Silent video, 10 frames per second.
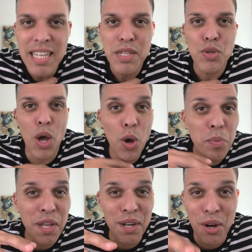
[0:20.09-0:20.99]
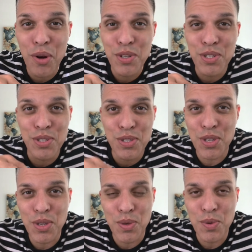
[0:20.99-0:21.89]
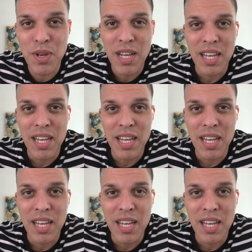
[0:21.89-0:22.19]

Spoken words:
So I hope that encourages you.